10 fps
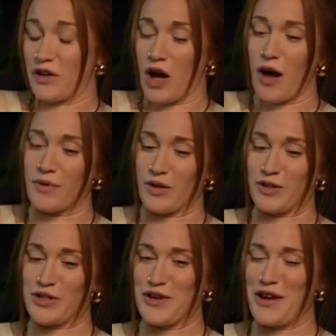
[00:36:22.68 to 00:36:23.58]

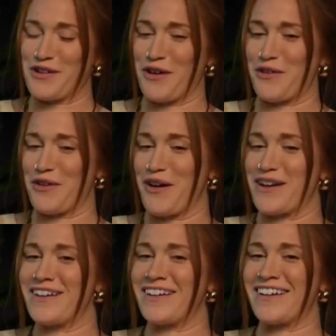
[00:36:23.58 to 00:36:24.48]
phenomenal. Are there
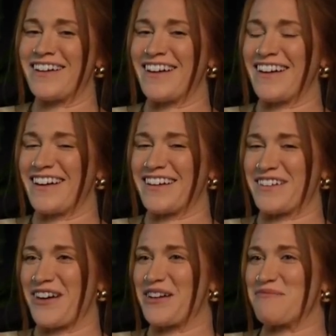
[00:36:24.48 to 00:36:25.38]
any
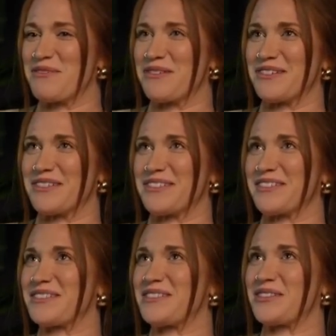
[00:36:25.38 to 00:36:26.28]

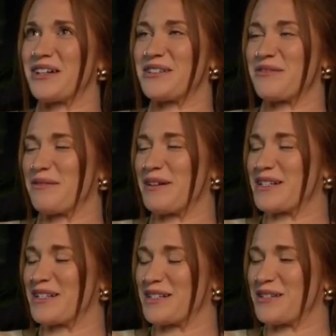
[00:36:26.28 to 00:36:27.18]
incredible
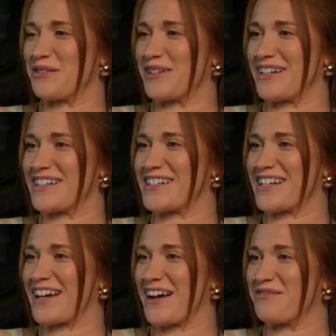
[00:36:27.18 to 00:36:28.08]
transformation stories
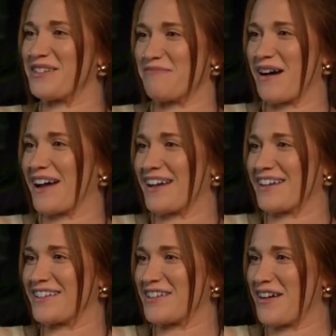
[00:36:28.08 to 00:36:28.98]
that come to
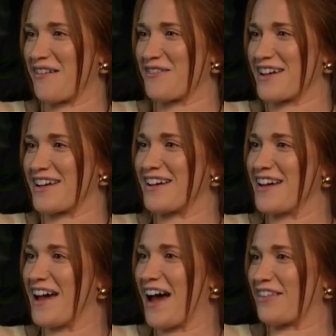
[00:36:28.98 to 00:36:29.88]
mind? Do you have any
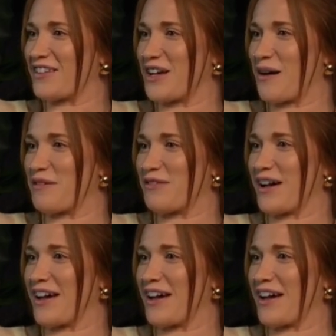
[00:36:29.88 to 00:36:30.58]
at the top of your